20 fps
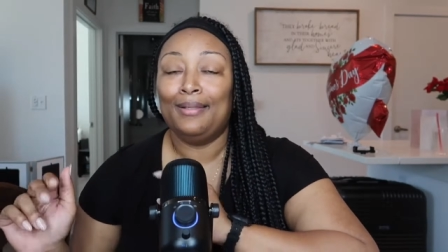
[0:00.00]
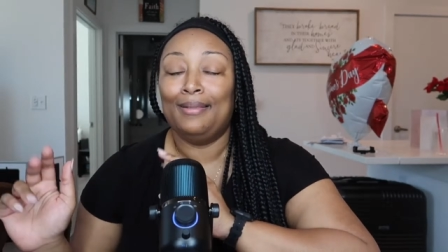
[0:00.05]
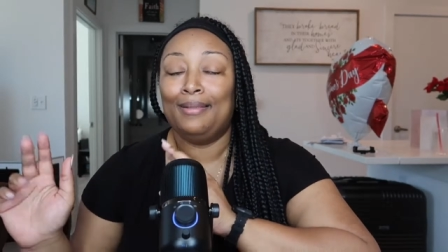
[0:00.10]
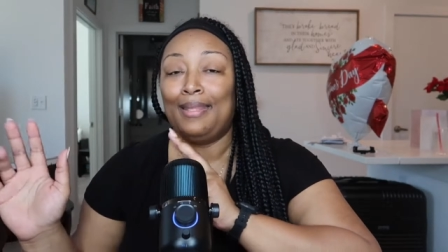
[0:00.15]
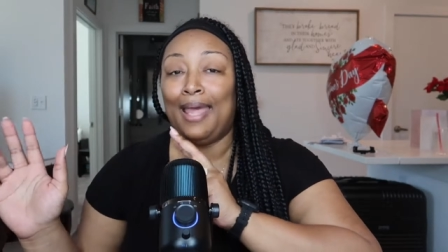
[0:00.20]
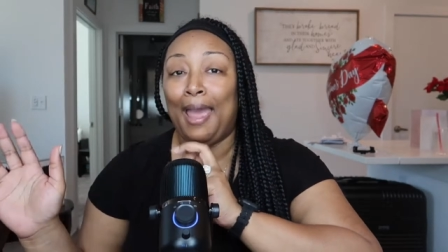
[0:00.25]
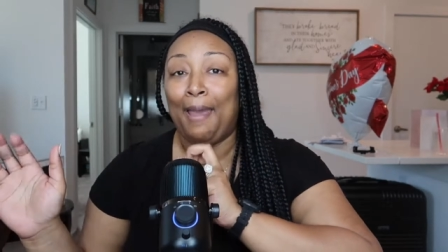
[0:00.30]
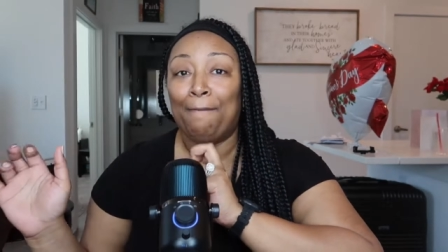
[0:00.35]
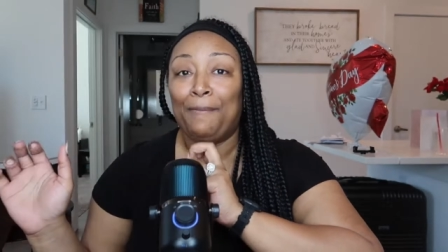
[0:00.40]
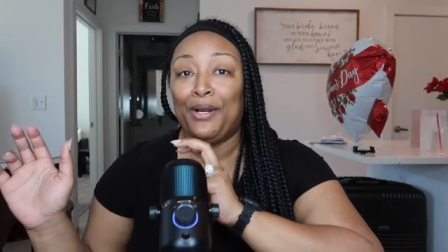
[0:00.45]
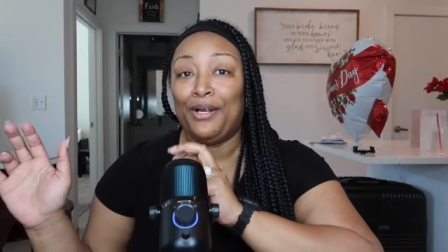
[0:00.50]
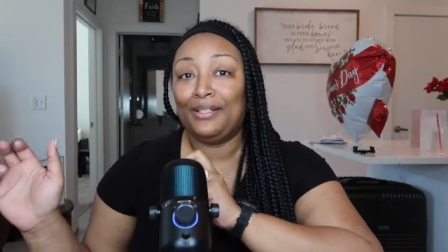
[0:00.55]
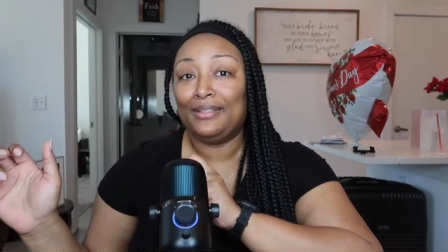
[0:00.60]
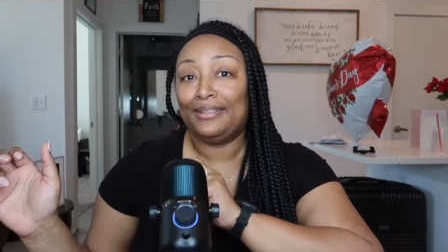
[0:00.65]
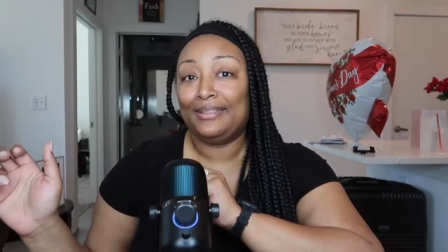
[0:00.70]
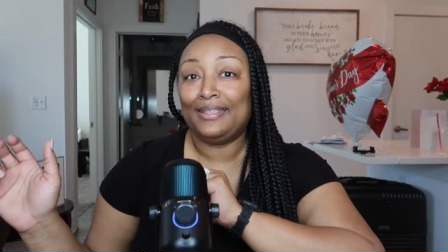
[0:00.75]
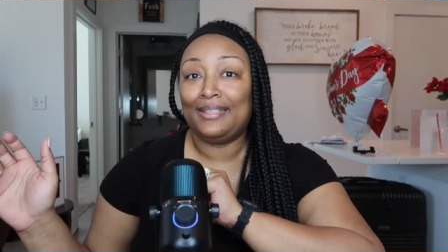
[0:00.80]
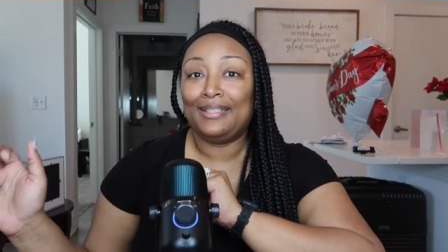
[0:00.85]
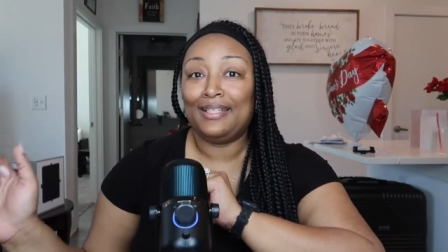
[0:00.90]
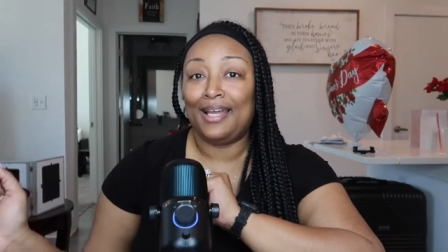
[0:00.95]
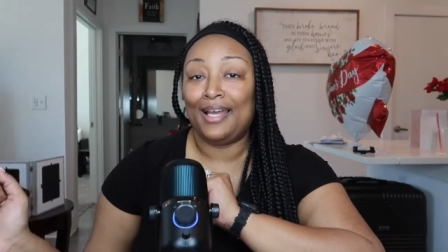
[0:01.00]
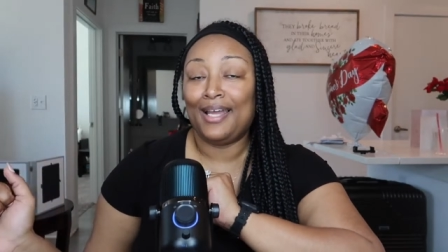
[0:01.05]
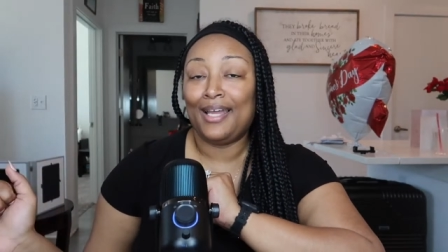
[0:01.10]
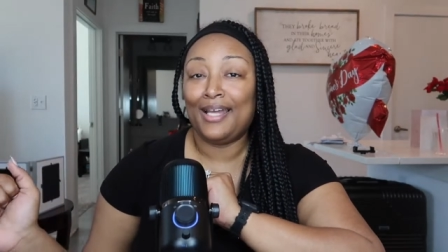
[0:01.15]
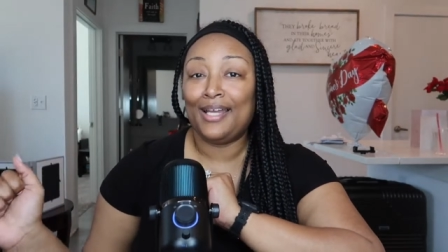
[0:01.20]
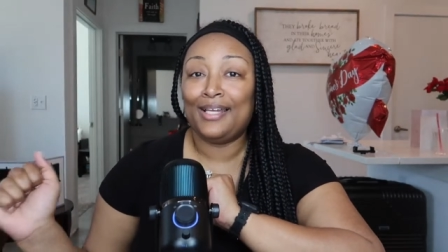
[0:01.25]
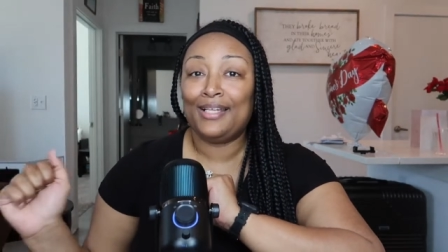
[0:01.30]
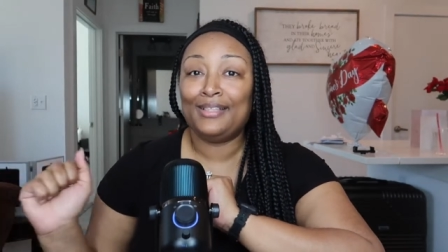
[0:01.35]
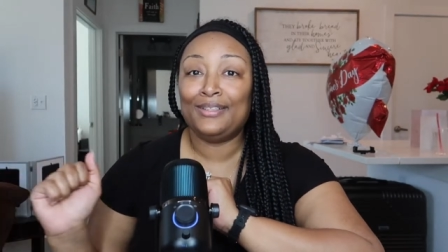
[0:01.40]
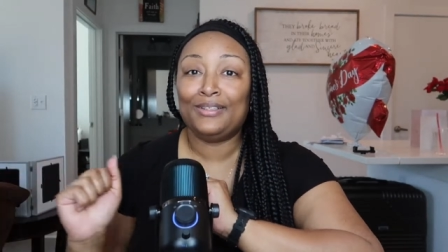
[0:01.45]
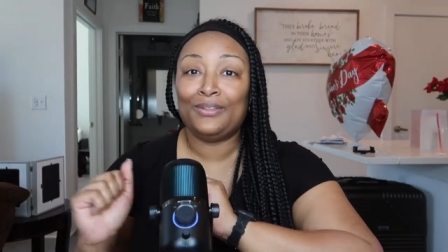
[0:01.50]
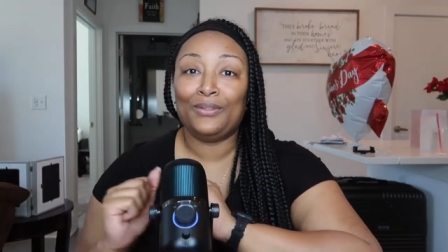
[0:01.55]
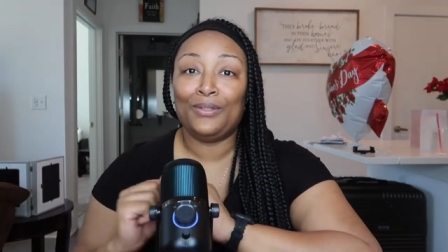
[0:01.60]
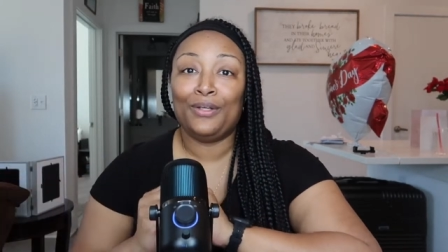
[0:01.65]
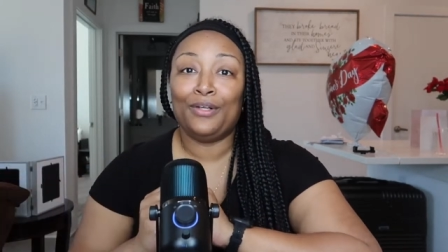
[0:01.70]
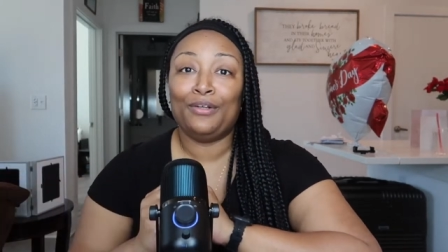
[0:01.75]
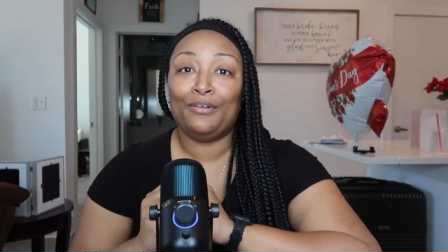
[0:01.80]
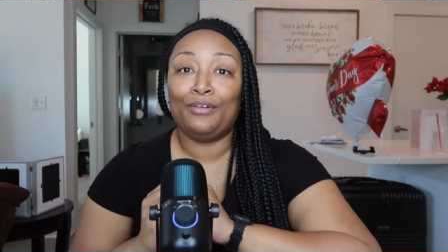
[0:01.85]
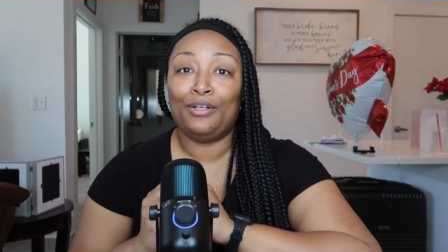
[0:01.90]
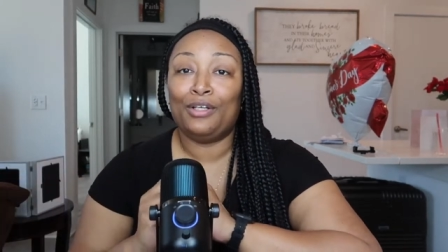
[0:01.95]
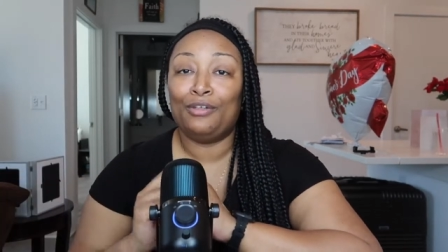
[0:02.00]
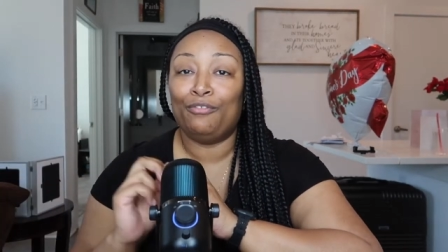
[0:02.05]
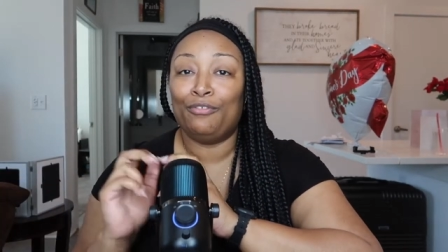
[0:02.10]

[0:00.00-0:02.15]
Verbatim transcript: that person does or